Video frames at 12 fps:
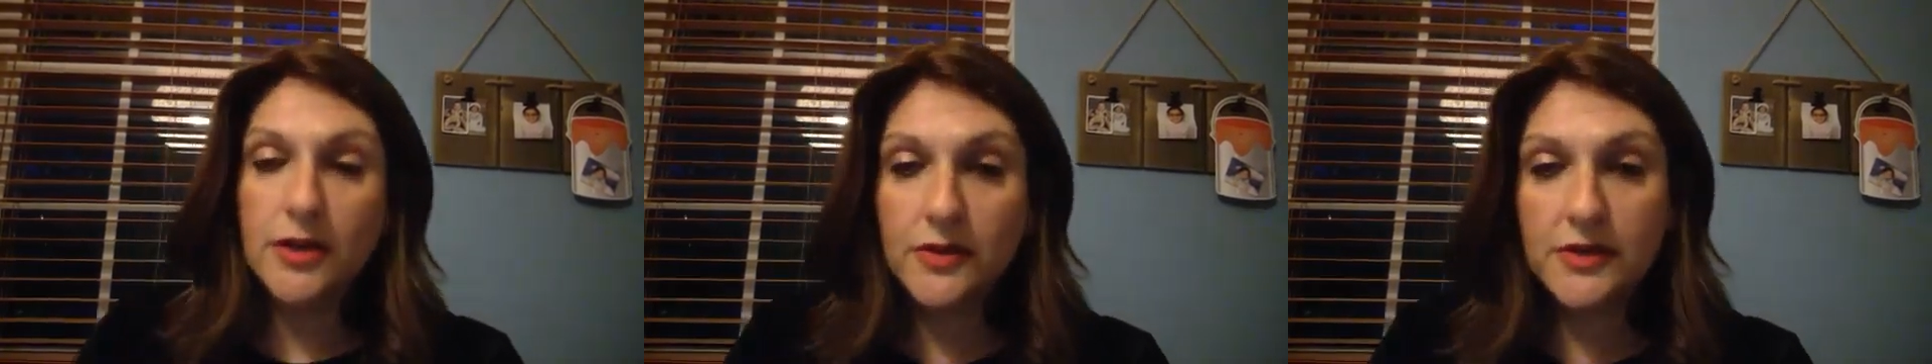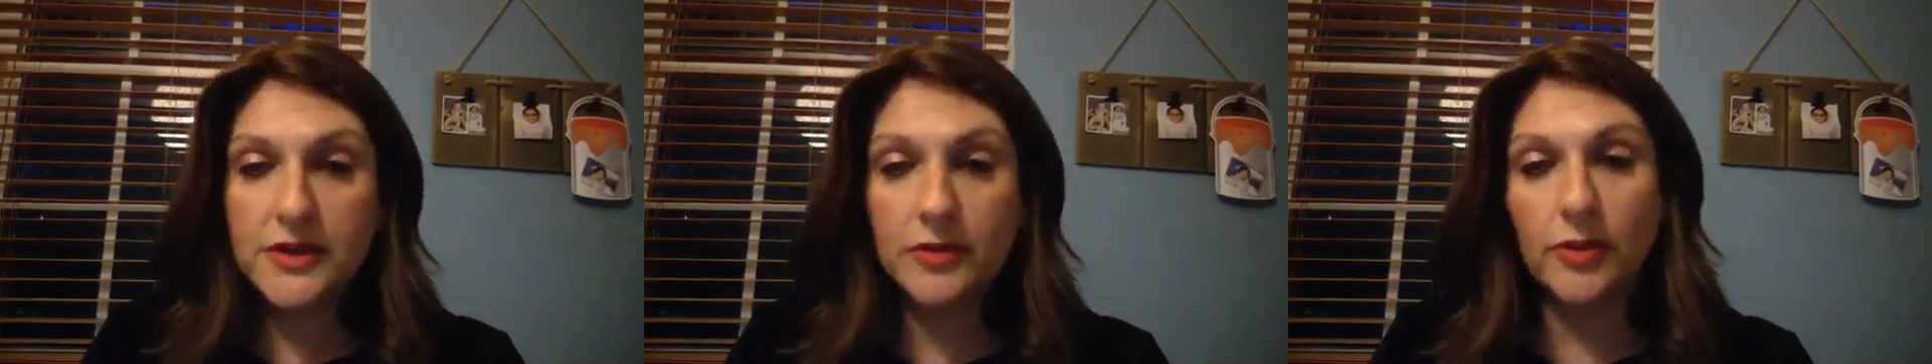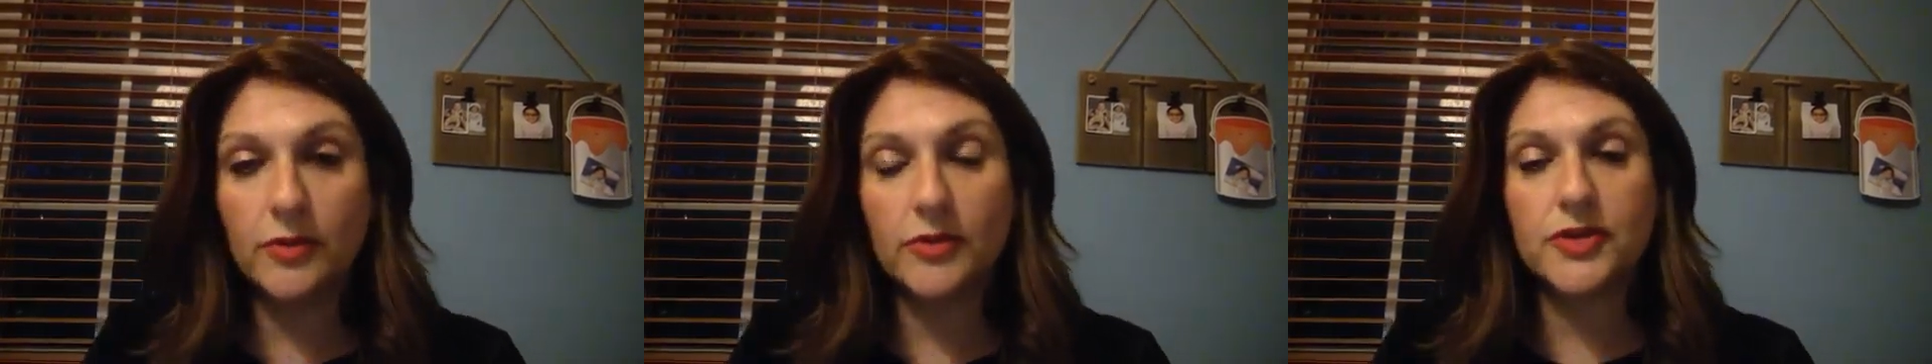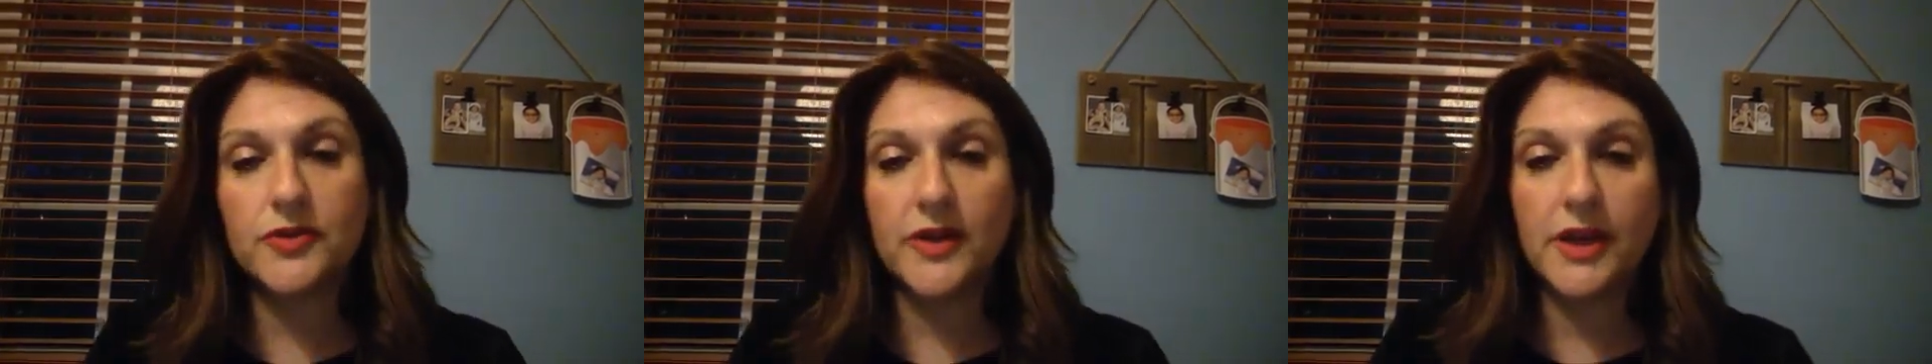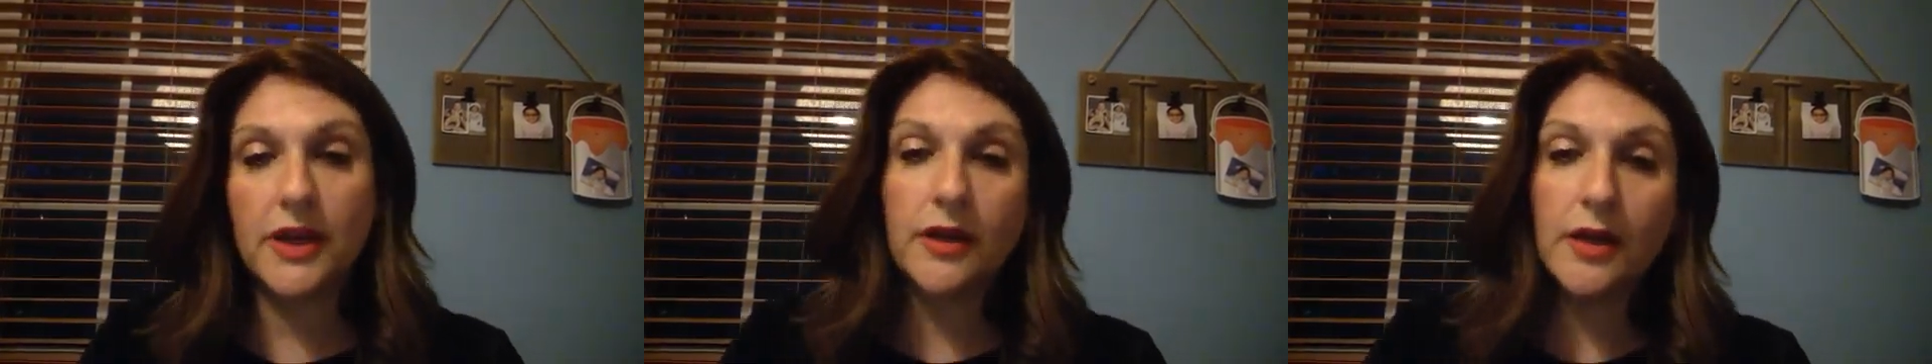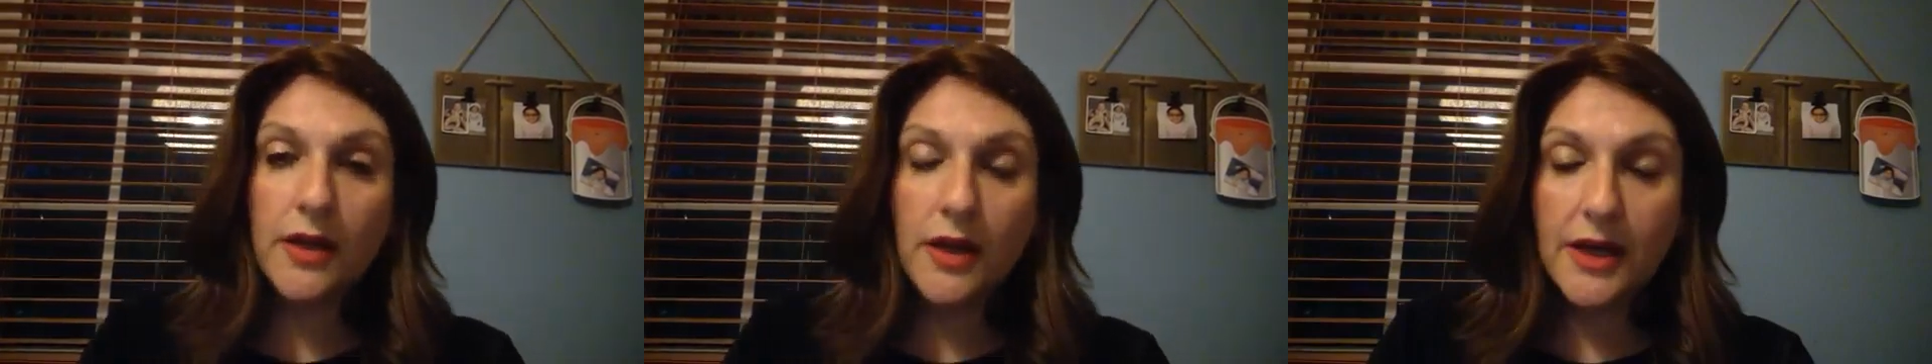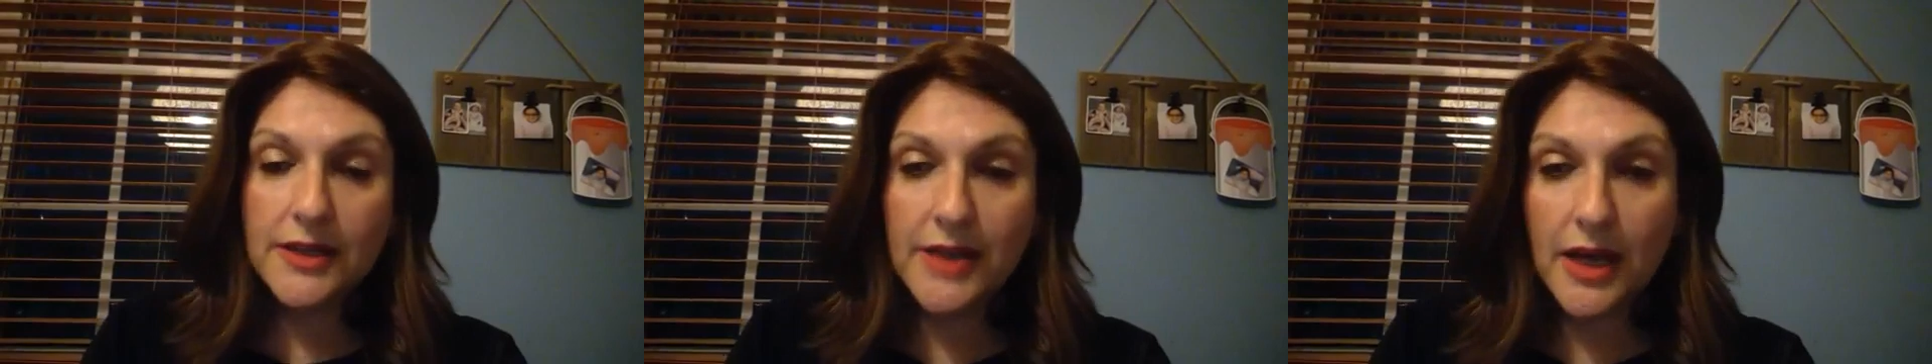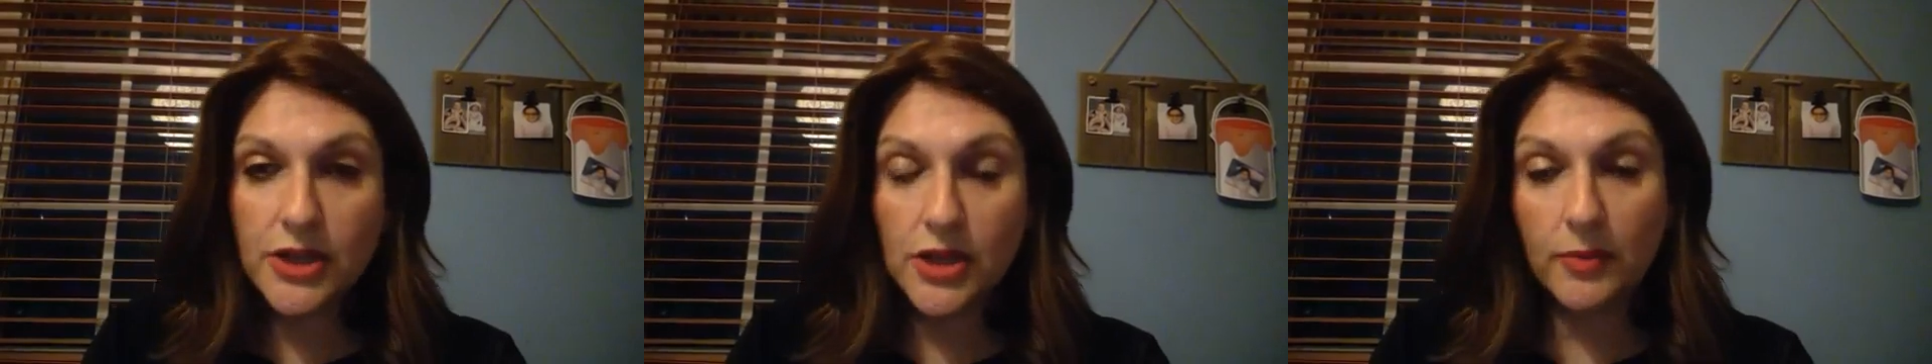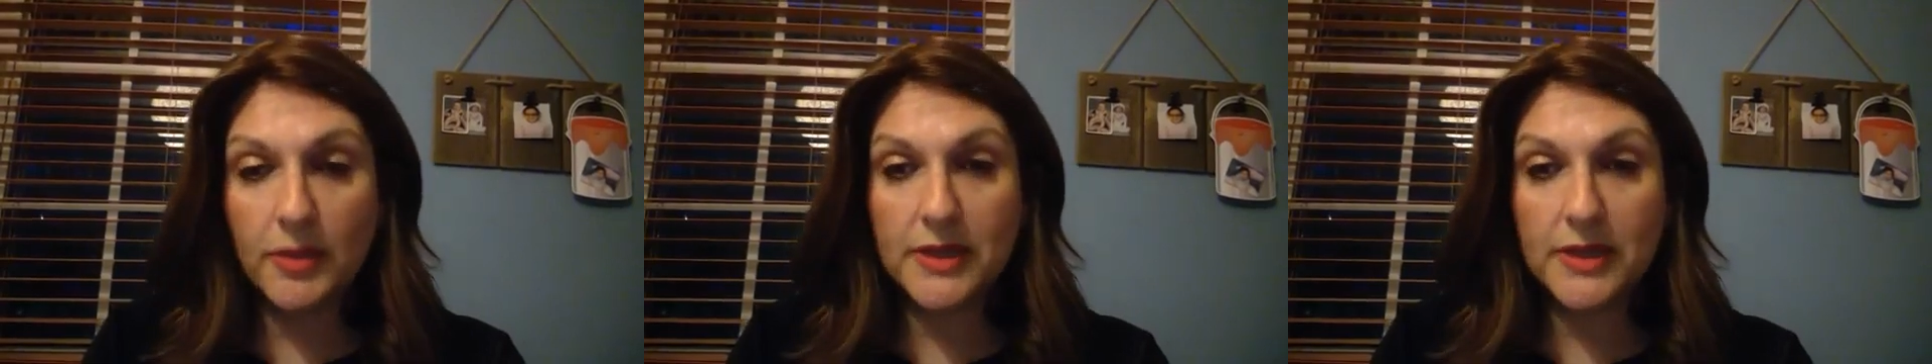do some laundry, attend to your